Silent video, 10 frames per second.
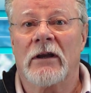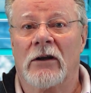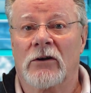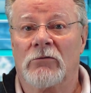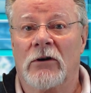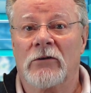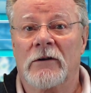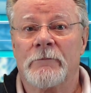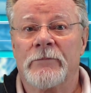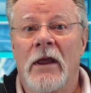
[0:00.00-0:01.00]
unquote.
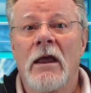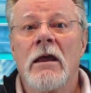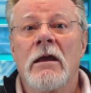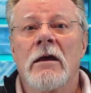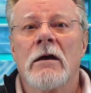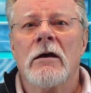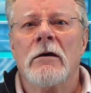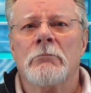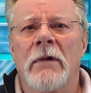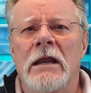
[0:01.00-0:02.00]

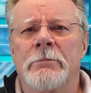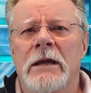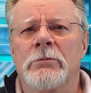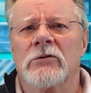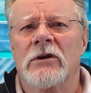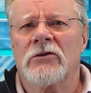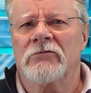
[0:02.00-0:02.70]
Many people don't